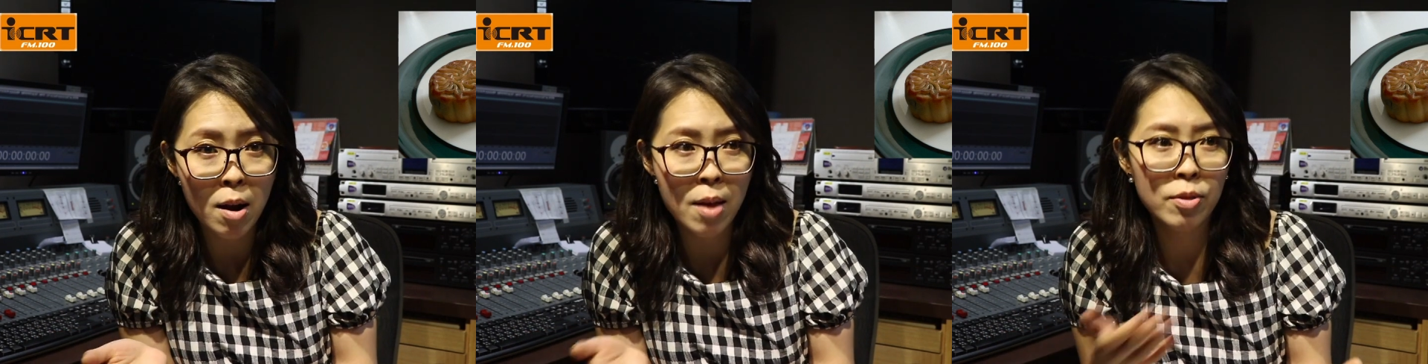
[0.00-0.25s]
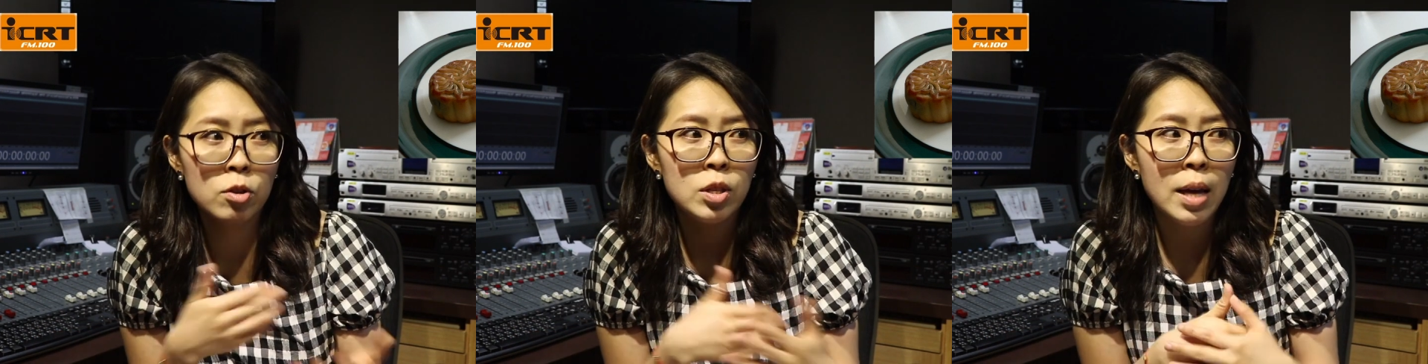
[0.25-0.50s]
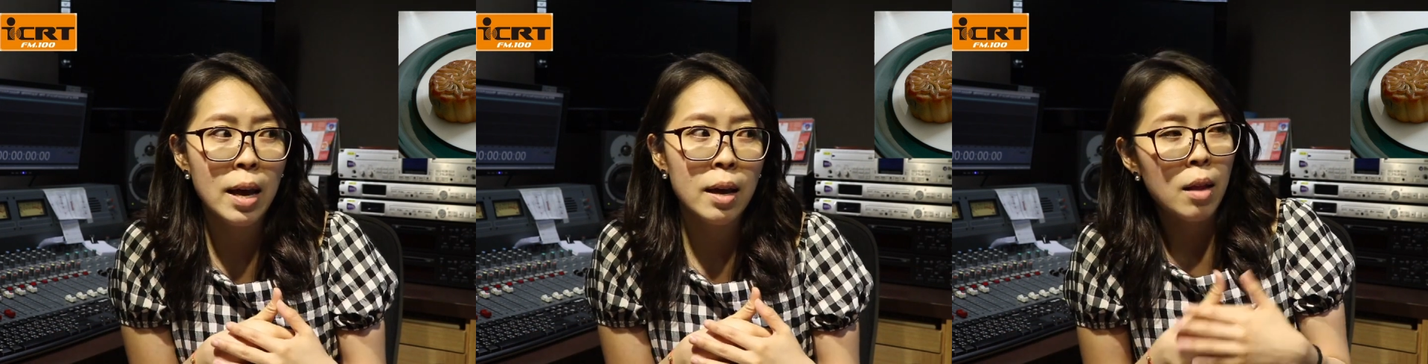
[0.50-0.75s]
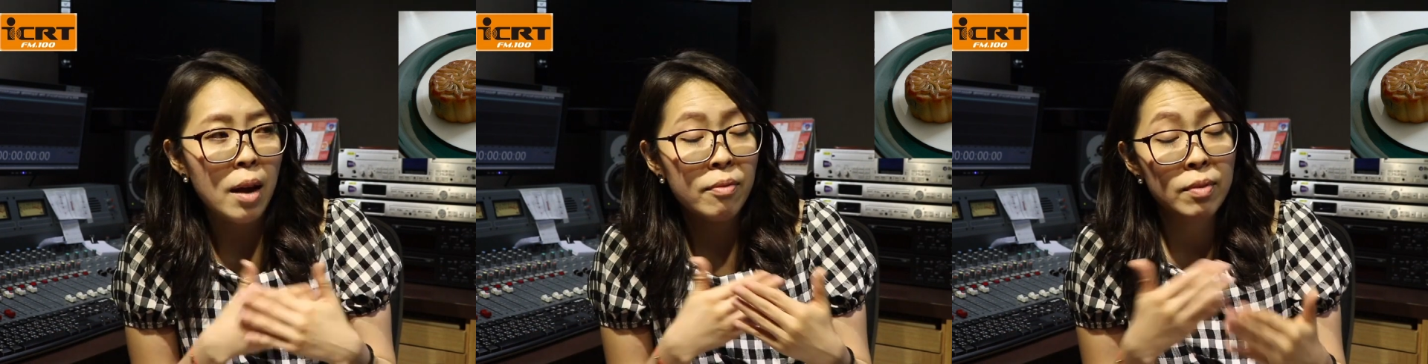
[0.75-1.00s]
And they're saying
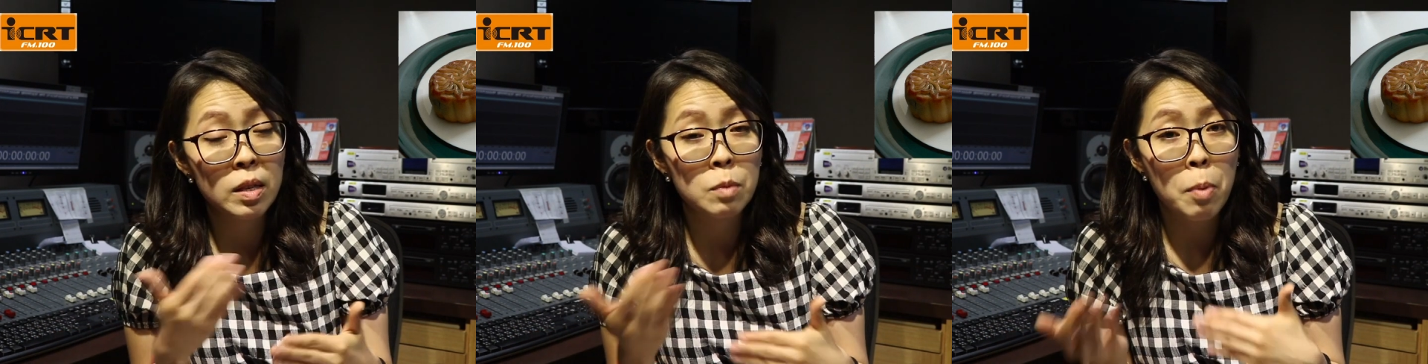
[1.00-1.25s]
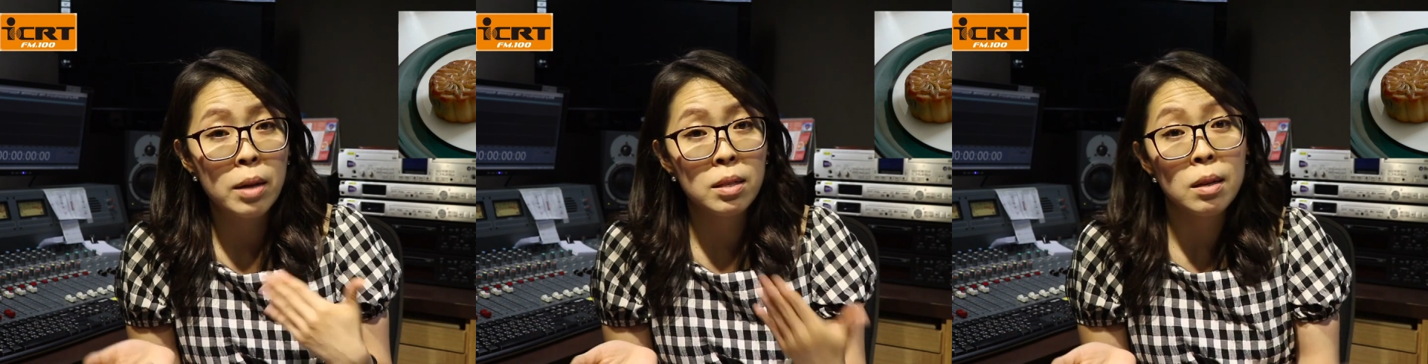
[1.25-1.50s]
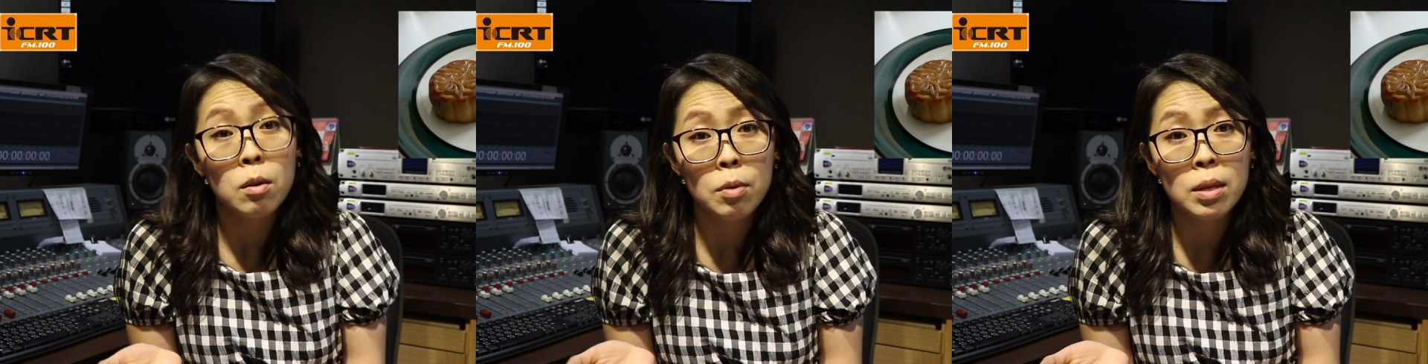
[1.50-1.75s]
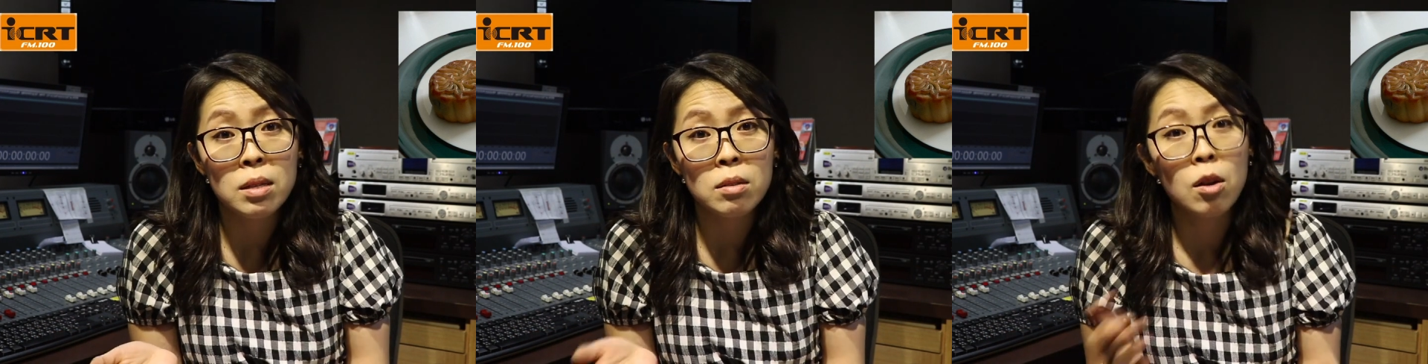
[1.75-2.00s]
a lot of these price increases